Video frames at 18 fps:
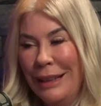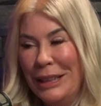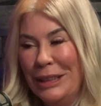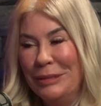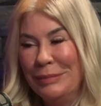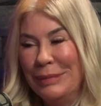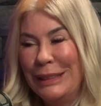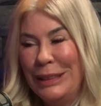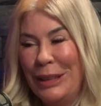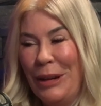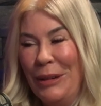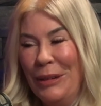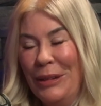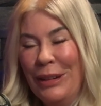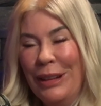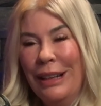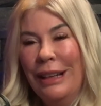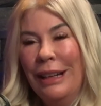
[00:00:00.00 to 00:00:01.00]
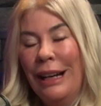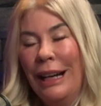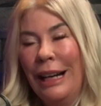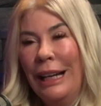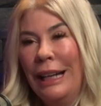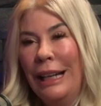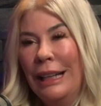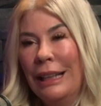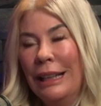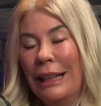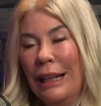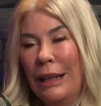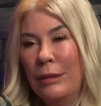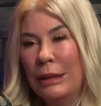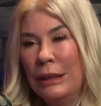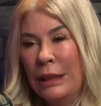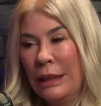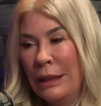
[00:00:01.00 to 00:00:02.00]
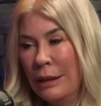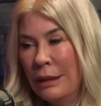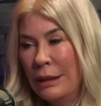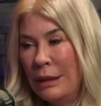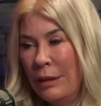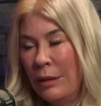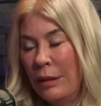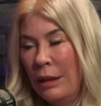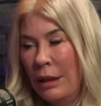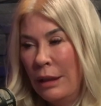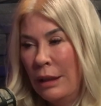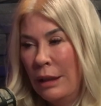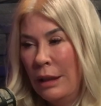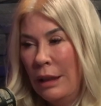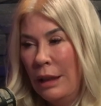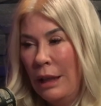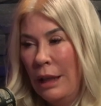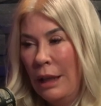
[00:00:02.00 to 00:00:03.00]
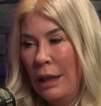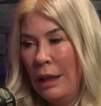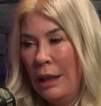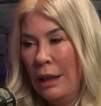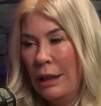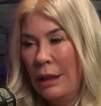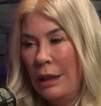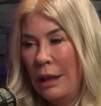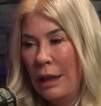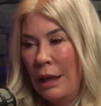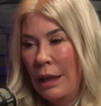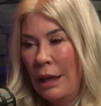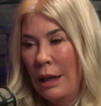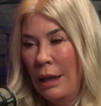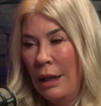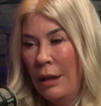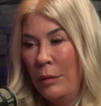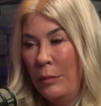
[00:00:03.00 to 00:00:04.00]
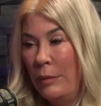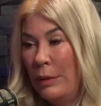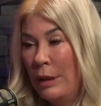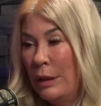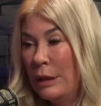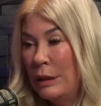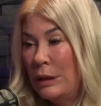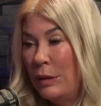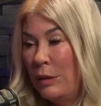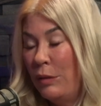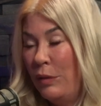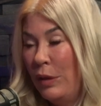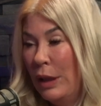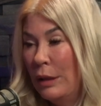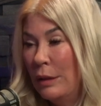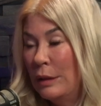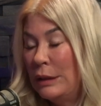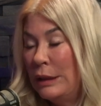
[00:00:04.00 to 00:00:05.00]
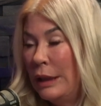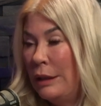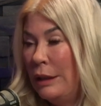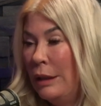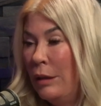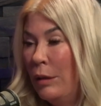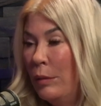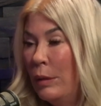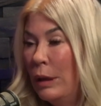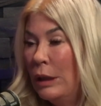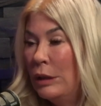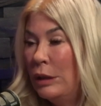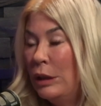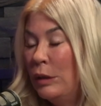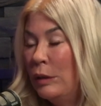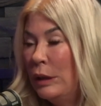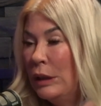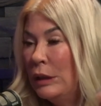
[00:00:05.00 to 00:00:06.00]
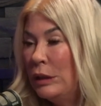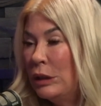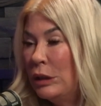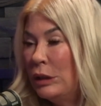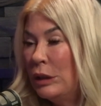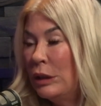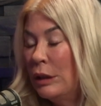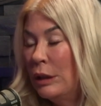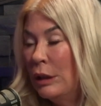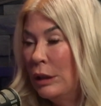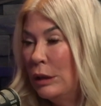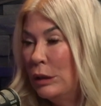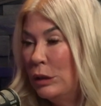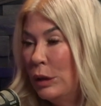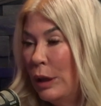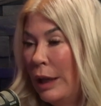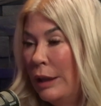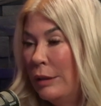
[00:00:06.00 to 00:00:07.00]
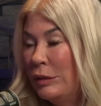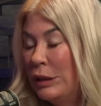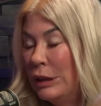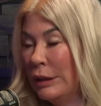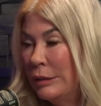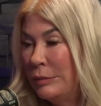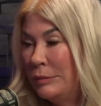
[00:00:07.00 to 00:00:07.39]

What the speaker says: So I was in Arizona and this fellow said, you know what, you need just to drive to